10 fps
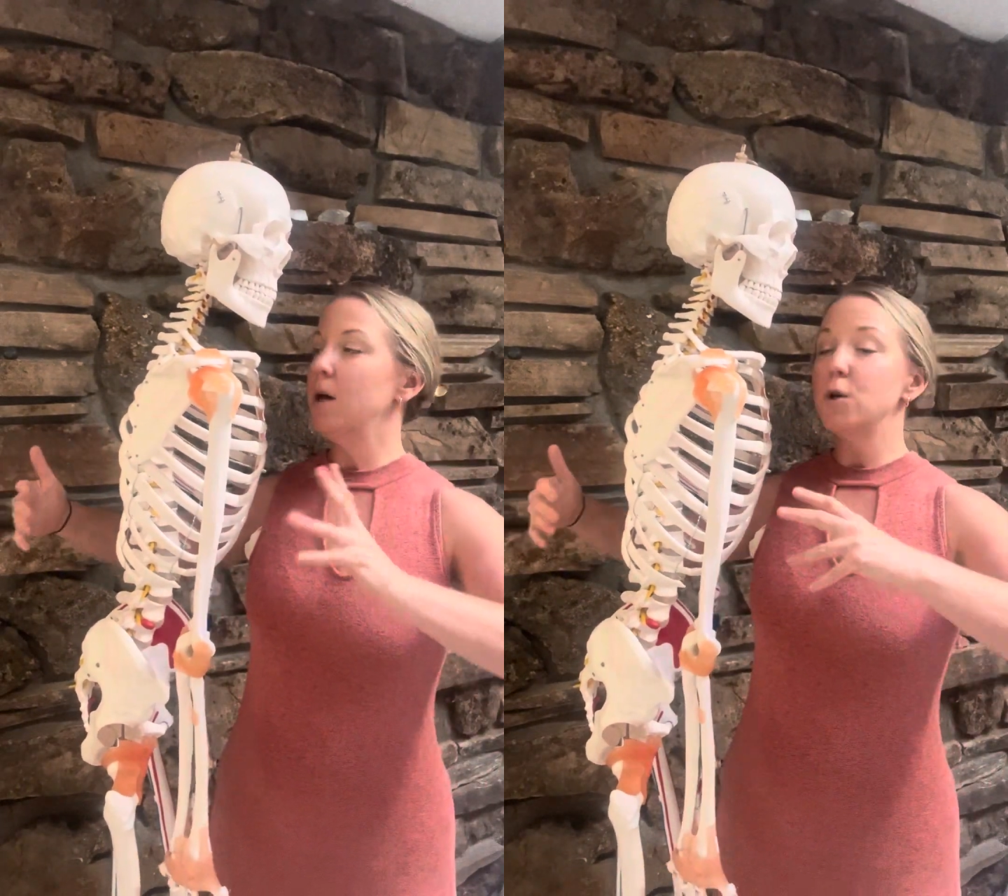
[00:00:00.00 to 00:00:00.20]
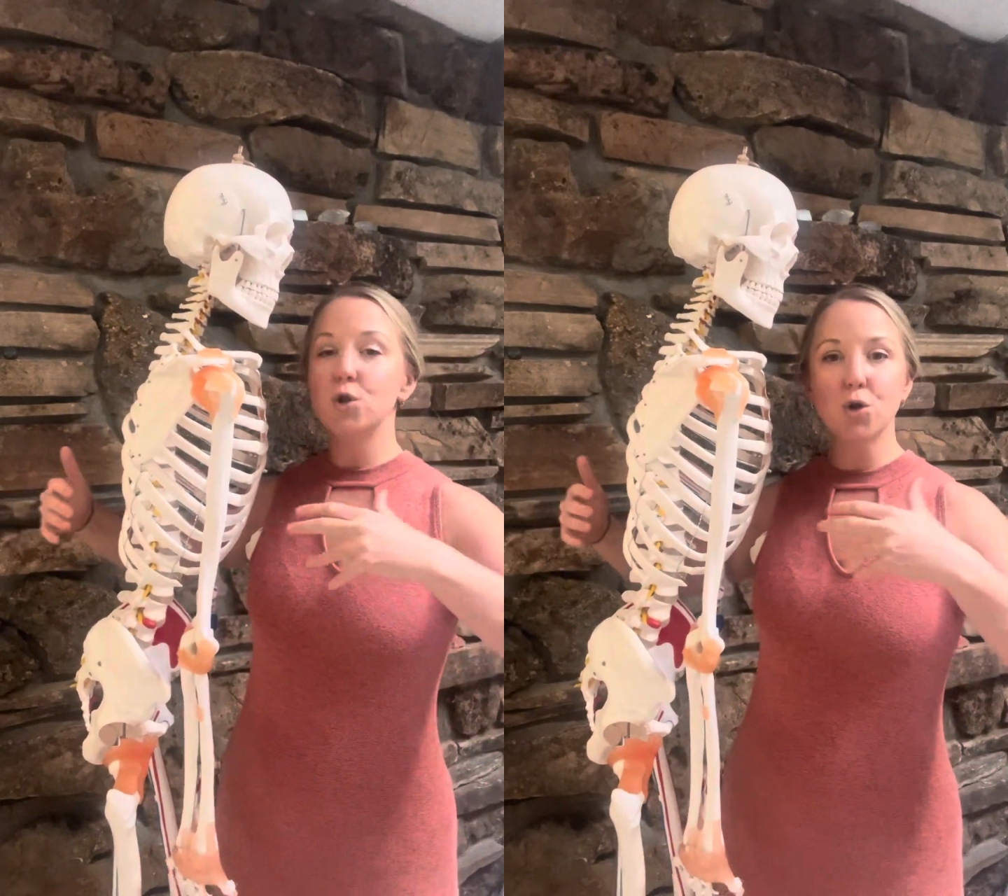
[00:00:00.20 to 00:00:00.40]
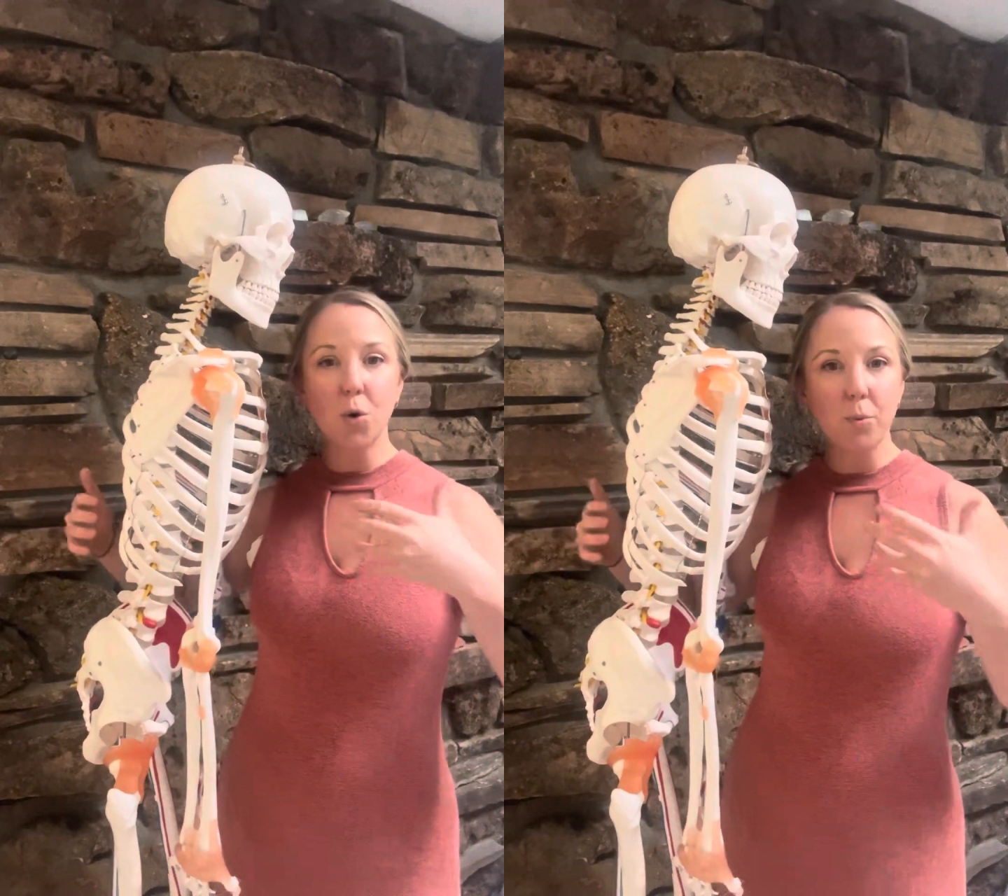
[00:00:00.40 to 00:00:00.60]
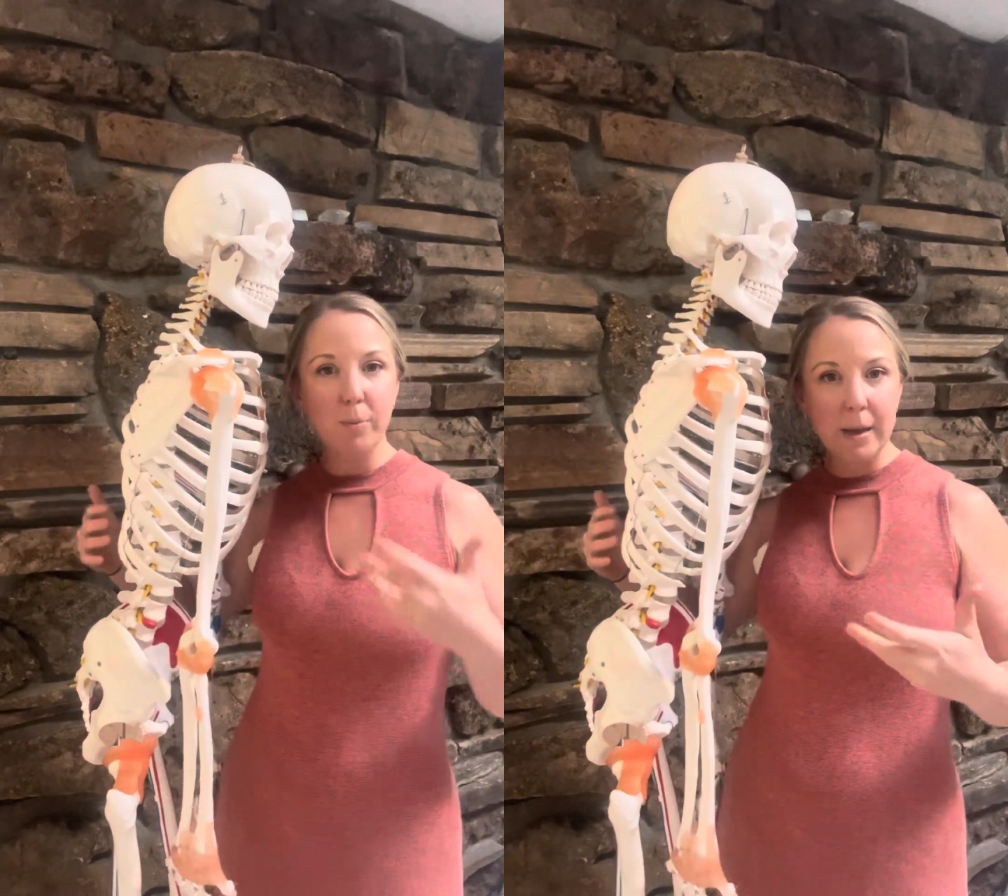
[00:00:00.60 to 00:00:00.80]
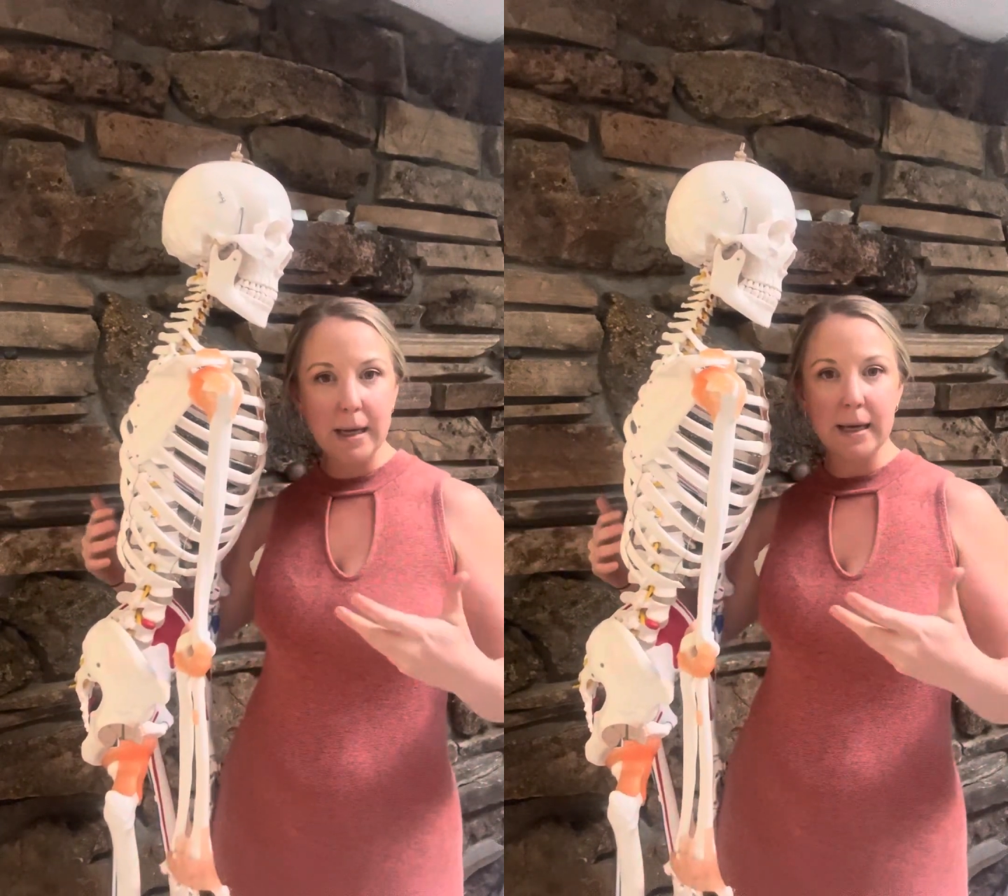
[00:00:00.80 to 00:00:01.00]
So
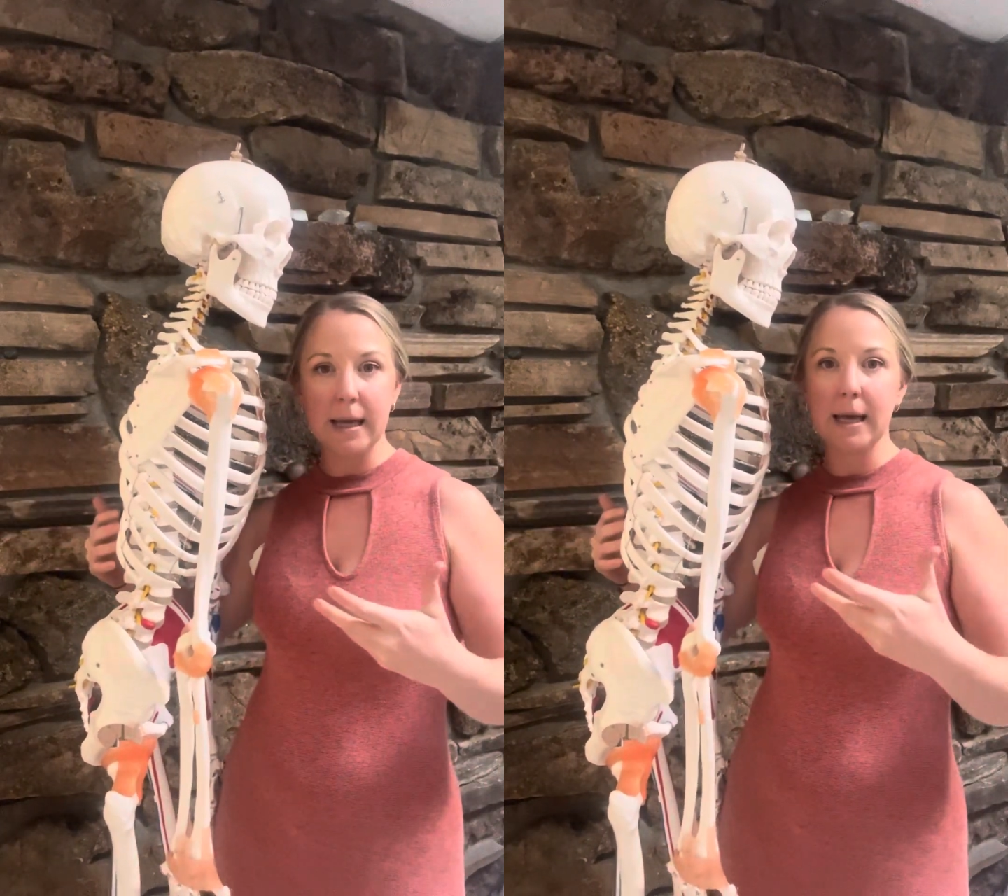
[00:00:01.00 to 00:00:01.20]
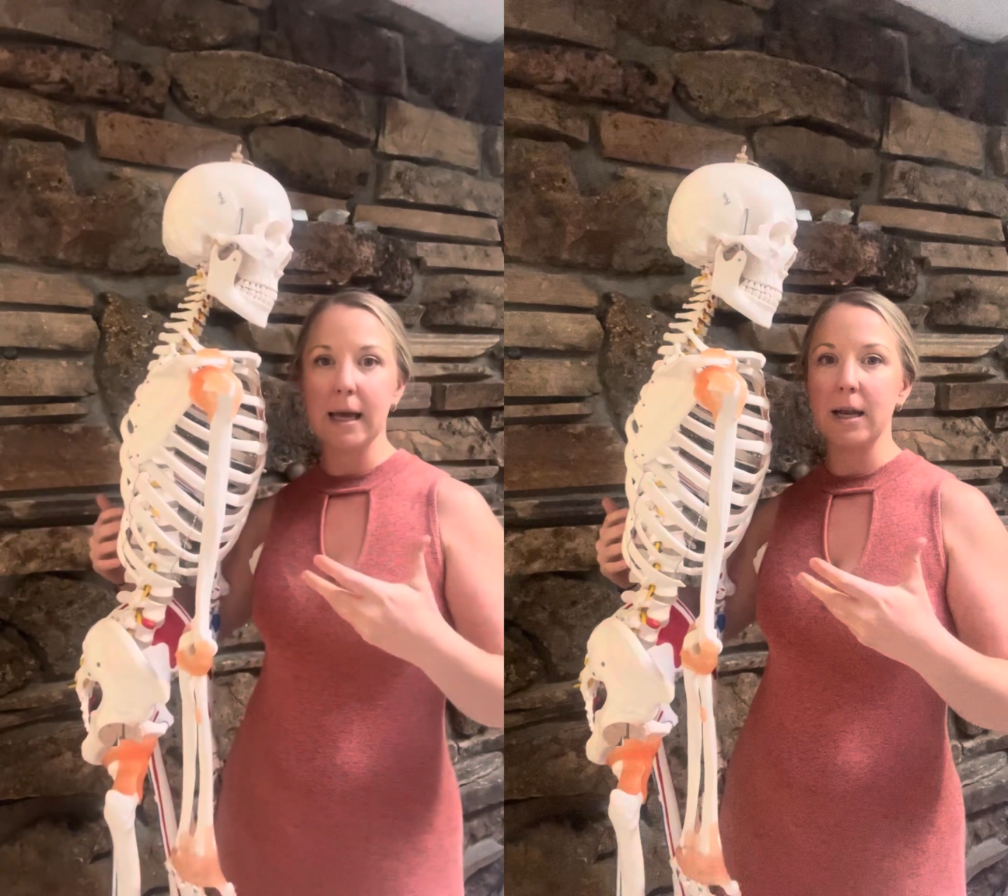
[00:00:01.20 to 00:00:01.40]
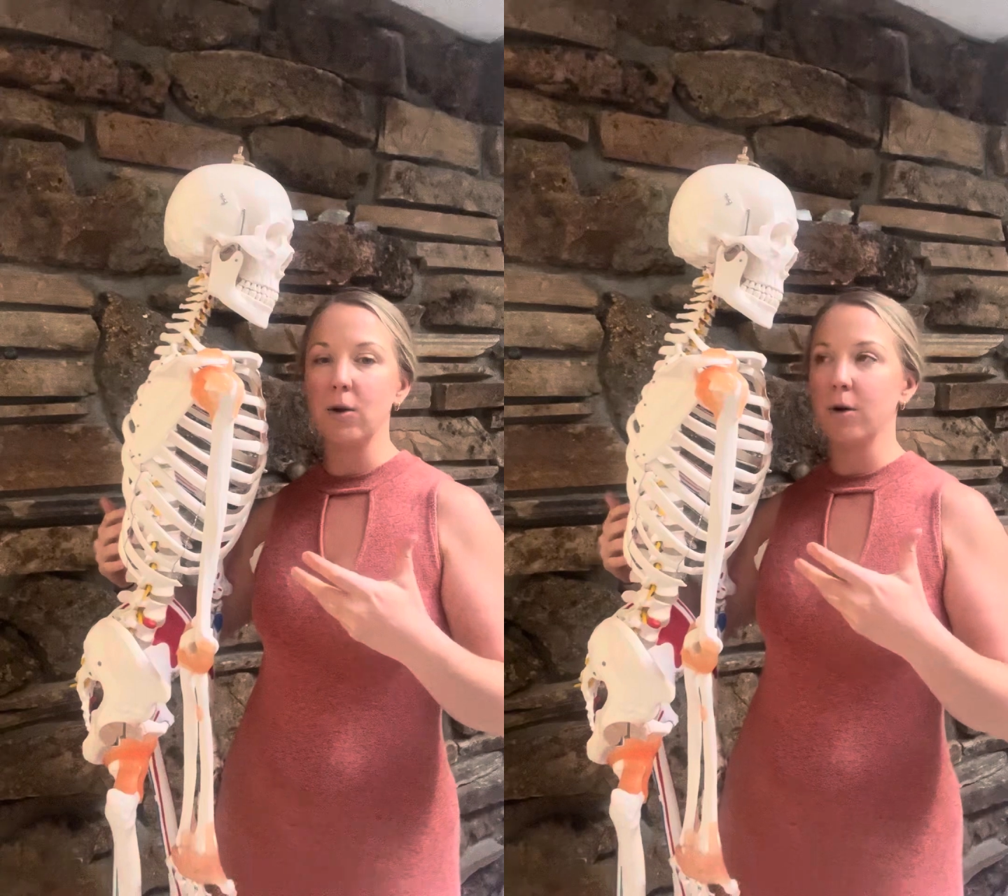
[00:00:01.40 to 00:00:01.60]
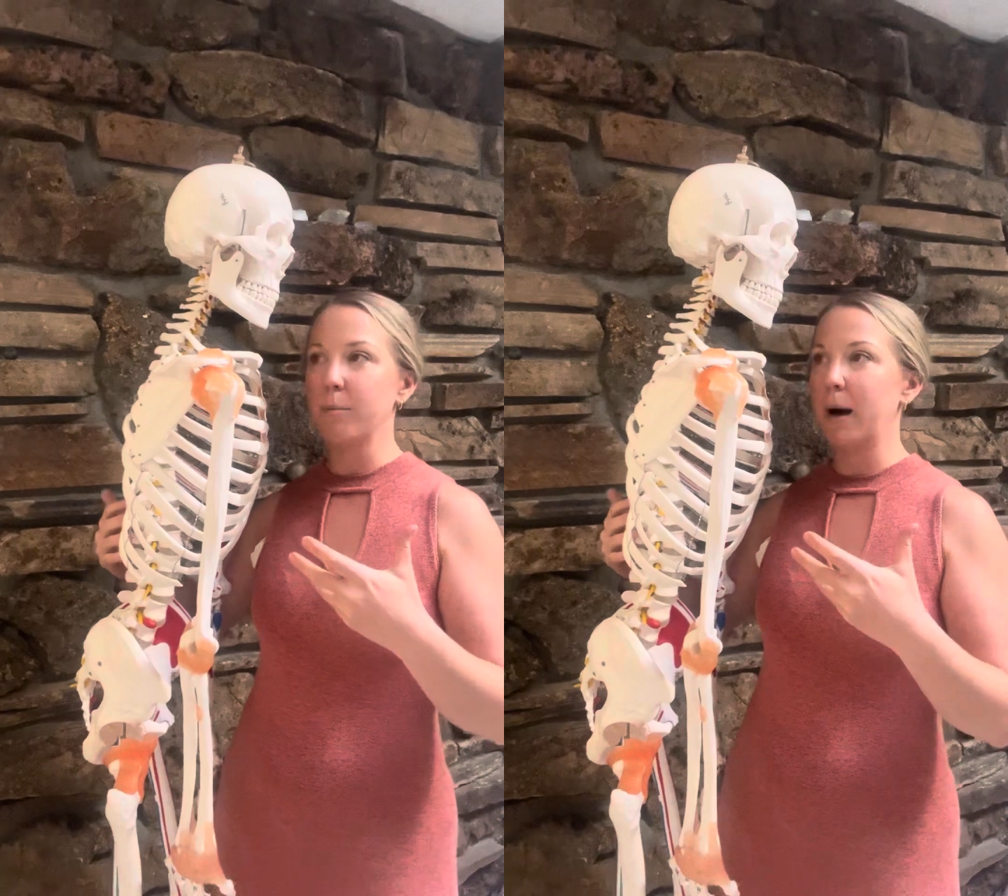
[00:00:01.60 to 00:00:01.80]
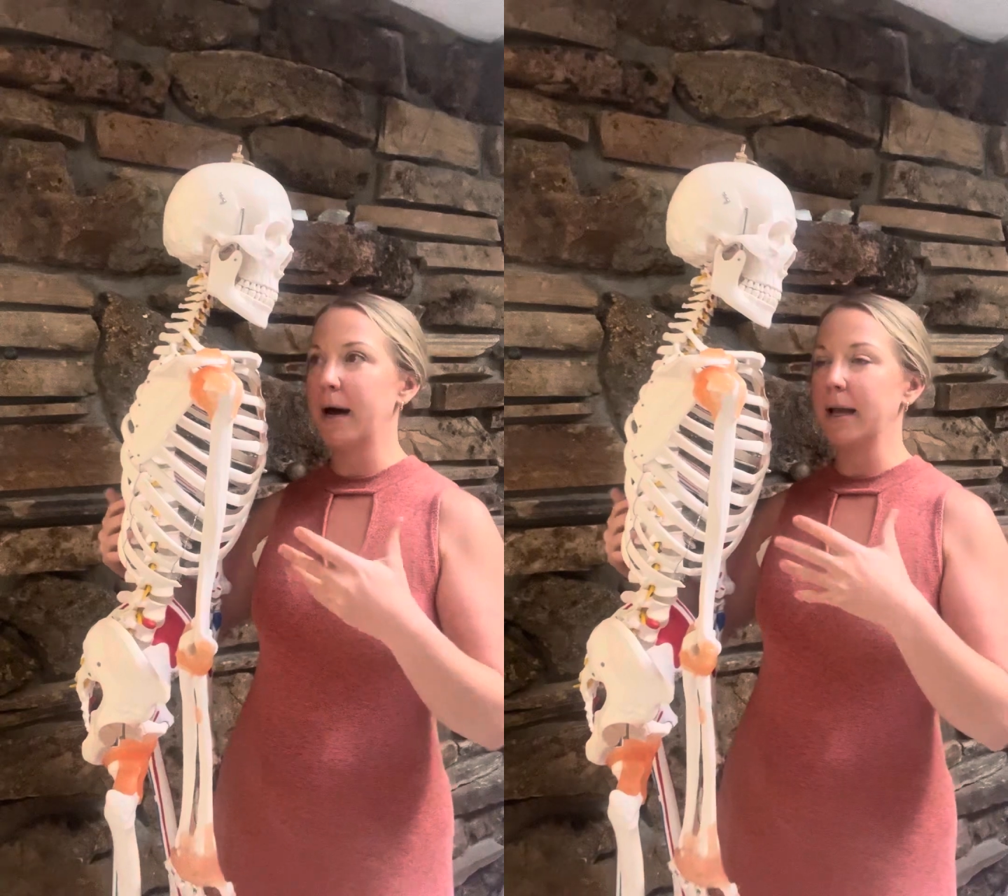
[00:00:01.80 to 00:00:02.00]
meaning in your
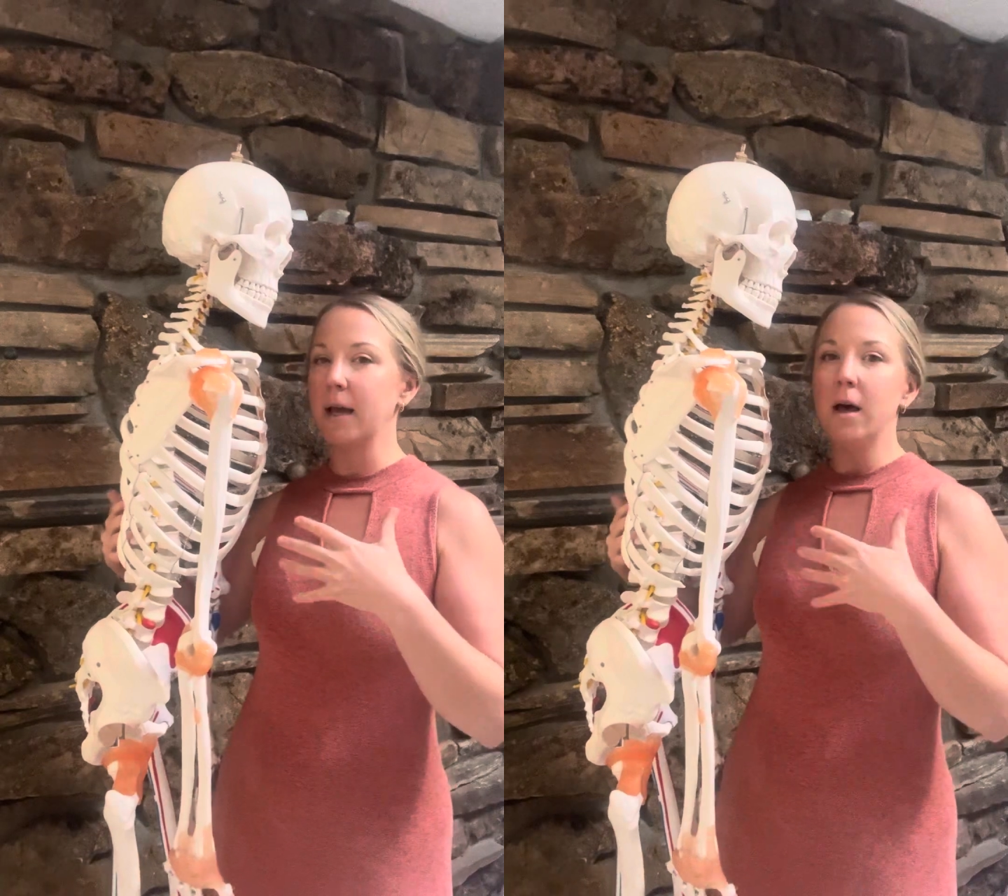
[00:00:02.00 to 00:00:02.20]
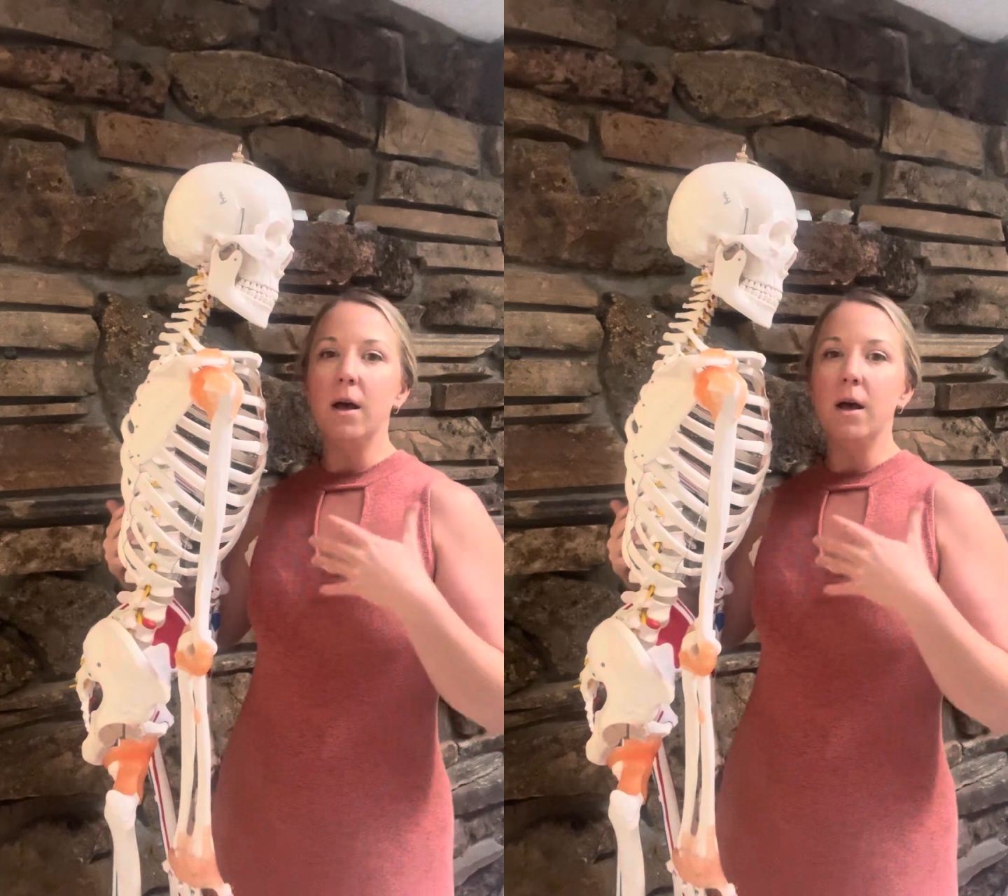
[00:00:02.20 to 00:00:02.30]
body,